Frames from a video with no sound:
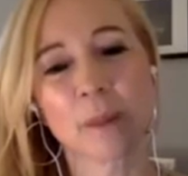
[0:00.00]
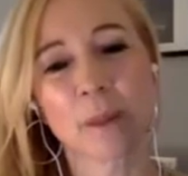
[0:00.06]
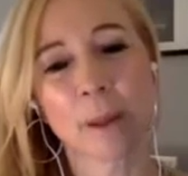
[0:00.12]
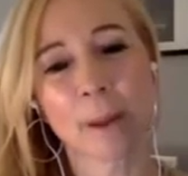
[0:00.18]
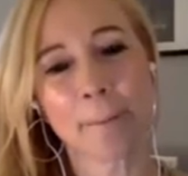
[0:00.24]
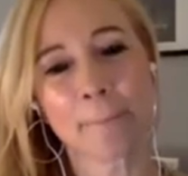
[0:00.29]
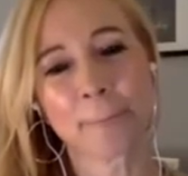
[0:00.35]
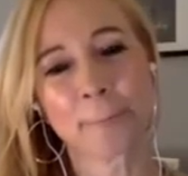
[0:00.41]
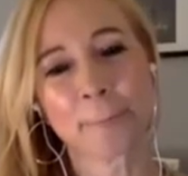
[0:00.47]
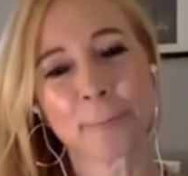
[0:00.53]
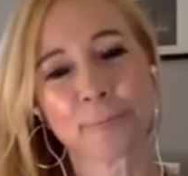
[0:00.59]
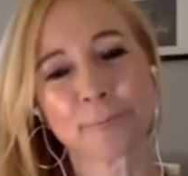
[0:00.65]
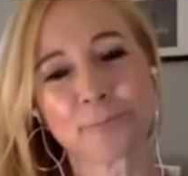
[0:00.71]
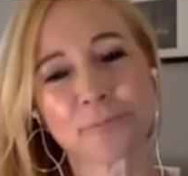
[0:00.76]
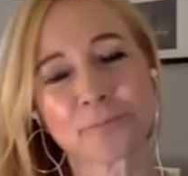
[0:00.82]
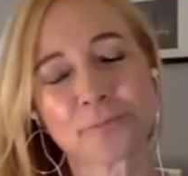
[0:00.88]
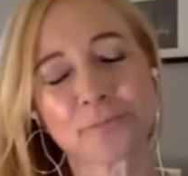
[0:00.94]

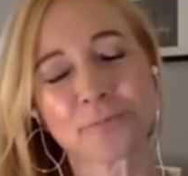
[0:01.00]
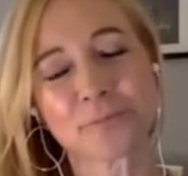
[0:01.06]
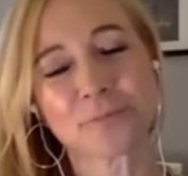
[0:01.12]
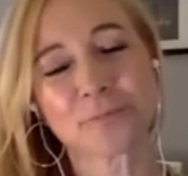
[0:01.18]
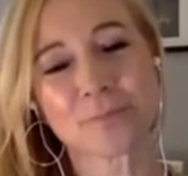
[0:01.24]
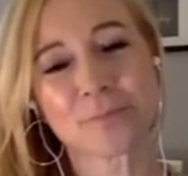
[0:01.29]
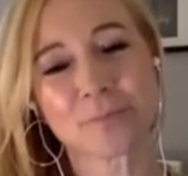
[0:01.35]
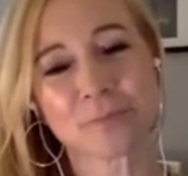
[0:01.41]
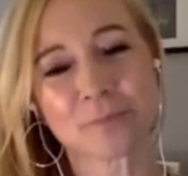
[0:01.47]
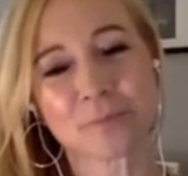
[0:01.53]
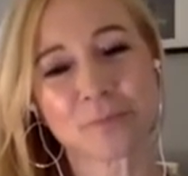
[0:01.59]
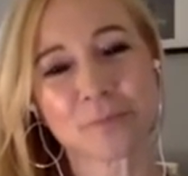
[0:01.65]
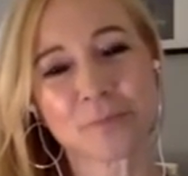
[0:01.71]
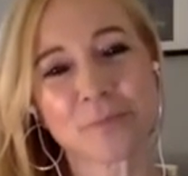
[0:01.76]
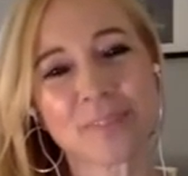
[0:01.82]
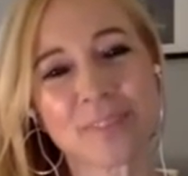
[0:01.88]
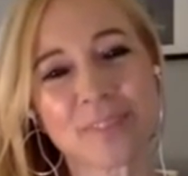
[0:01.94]

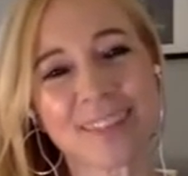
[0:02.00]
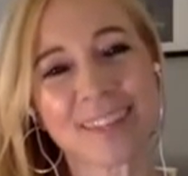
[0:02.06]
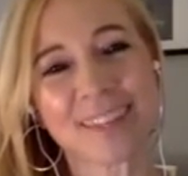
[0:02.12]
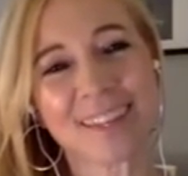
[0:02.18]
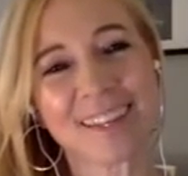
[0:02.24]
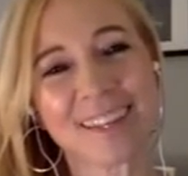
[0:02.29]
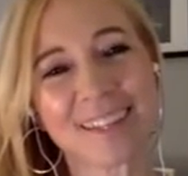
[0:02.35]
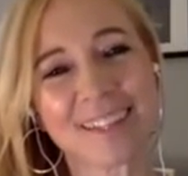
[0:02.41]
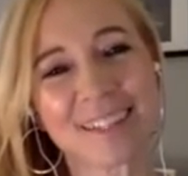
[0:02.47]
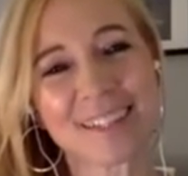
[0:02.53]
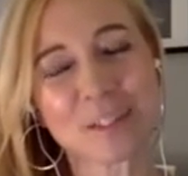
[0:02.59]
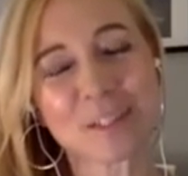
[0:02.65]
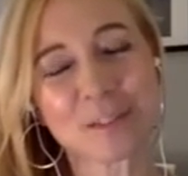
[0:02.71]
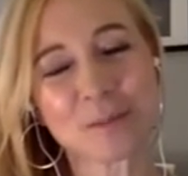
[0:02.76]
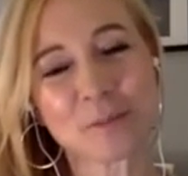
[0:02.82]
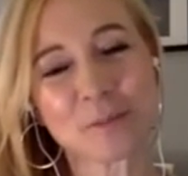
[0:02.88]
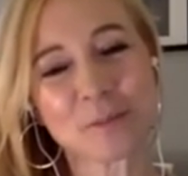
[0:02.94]

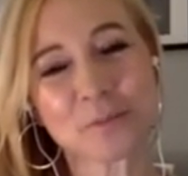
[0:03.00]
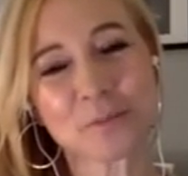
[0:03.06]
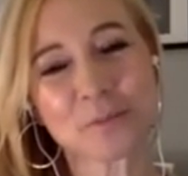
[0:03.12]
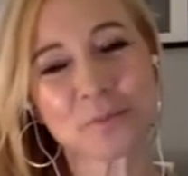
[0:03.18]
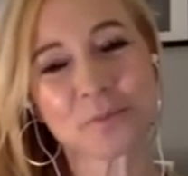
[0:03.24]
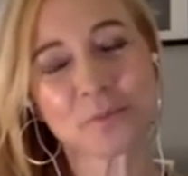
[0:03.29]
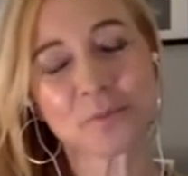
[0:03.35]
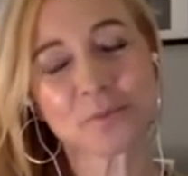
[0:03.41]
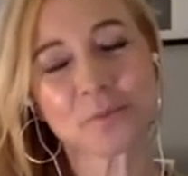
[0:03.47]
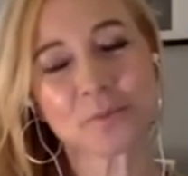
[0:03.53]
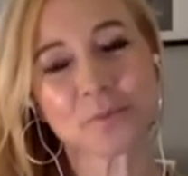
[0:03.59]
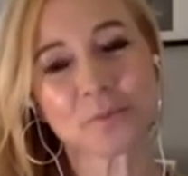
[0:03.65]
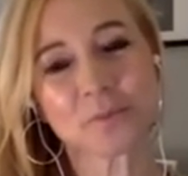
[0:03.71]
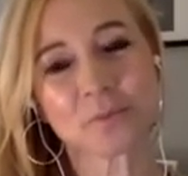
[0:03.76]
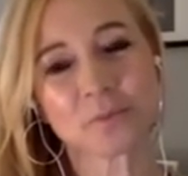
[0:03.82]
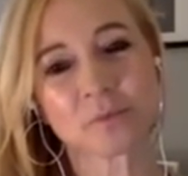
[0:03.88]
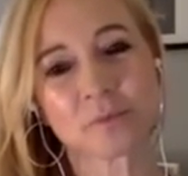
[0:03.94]

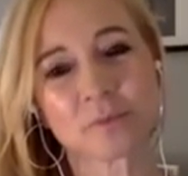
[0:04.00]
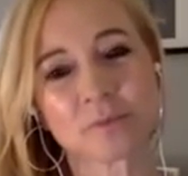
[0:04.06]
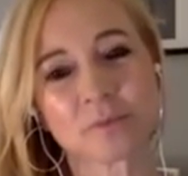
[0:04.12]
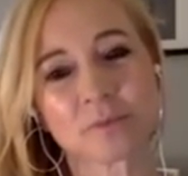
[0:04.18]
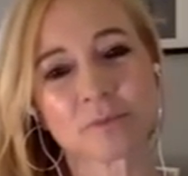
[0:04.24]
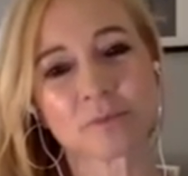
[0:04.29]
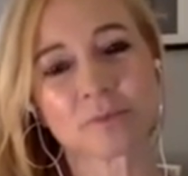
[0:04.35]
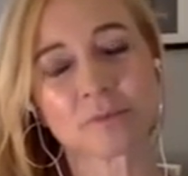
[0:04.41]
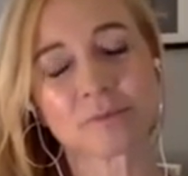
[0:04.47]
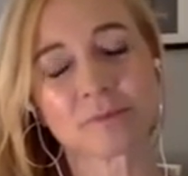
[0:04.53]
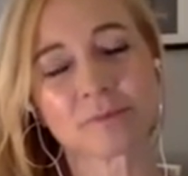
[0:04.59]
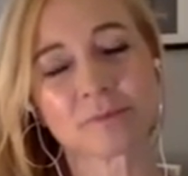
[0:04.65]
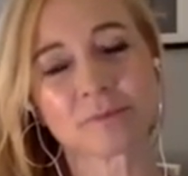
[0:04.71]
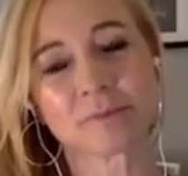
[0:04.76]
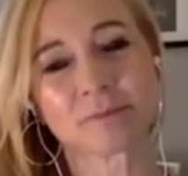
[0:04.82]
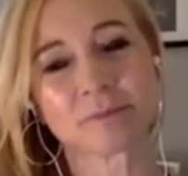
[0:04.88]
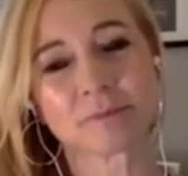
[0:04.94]

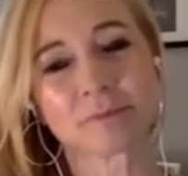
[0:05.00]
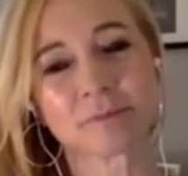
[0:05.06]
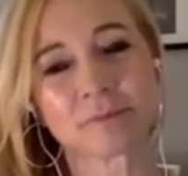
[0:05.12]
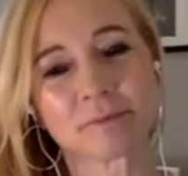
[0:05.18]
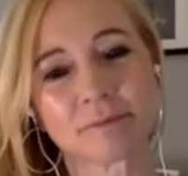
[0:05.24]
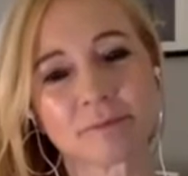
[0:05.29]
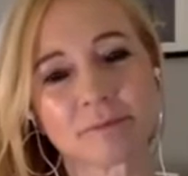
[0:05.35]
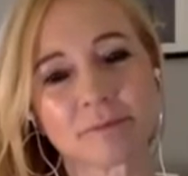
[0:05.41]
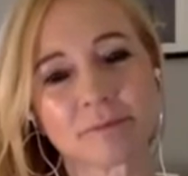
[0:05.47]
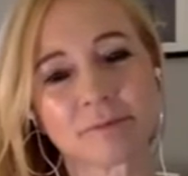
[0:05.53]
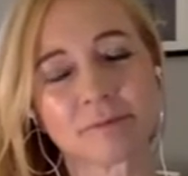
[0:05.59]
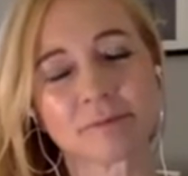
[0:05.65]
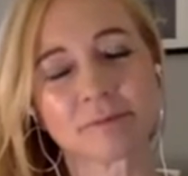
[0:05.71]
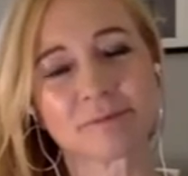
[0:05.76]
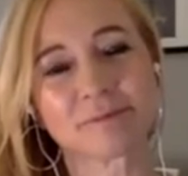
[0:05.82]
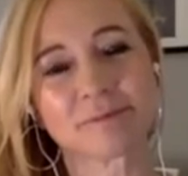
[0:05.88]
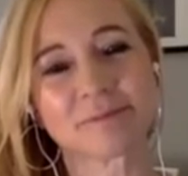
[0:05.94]

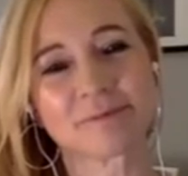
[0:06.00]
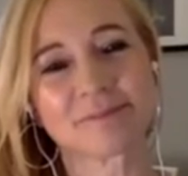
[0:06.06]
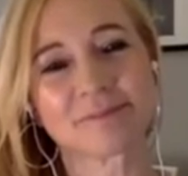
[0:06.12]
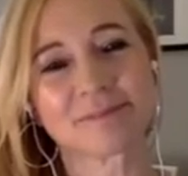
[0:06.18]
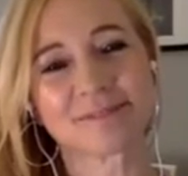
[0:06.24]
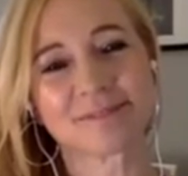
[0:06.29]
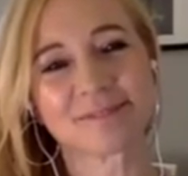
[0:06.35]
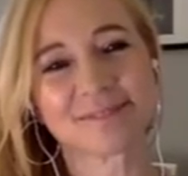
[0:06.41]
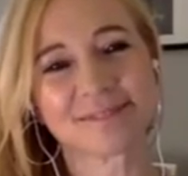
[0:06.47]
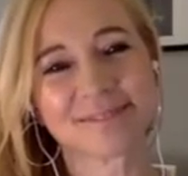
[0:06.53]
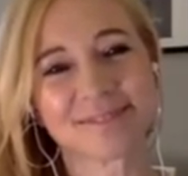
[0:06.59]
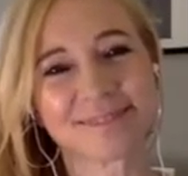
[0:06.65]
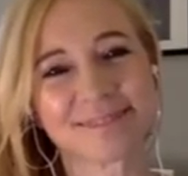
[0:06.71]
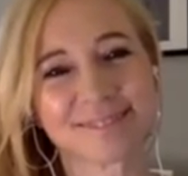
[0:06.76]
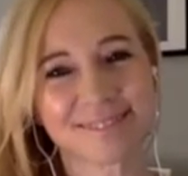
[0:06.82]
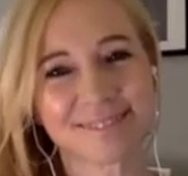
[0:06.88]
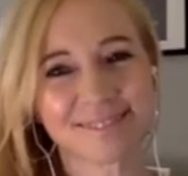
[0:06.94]

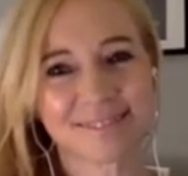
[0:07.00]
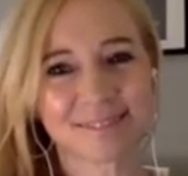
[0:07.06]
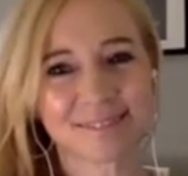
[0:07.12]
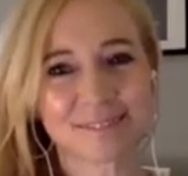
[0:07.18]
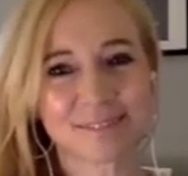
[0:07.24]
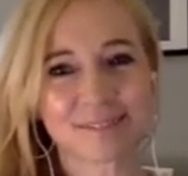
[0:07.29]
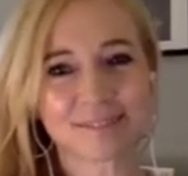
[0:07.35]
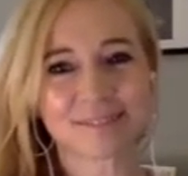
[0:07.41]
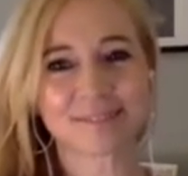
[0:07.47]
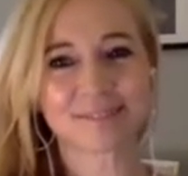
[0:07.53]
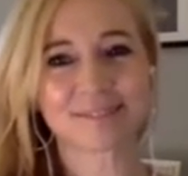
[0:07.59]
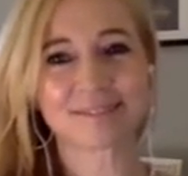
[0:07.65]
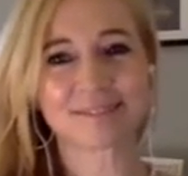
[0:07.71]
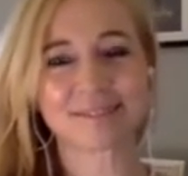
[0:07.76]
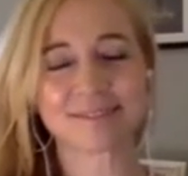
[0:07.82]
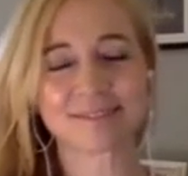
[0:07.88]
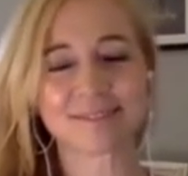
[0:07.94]
The person shown says nothing.